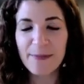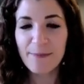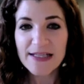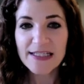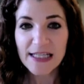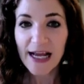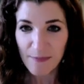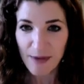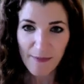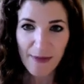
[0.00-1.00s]
Basically,
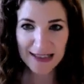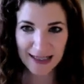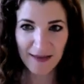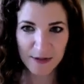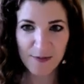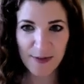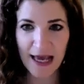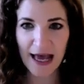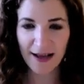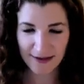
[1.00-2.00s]
I'm asking them to
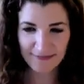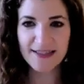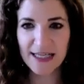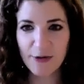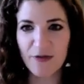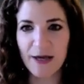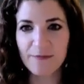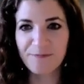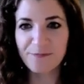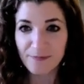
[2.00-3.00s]
p-hack, Stick with
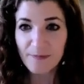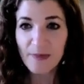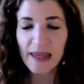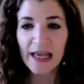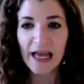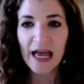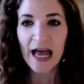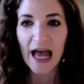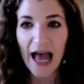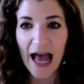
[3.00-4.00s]
me.
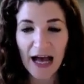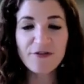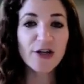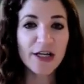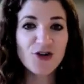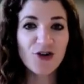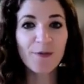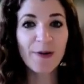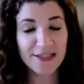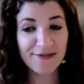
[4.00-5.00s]
After each
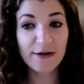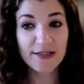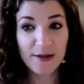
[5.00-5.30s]
group has found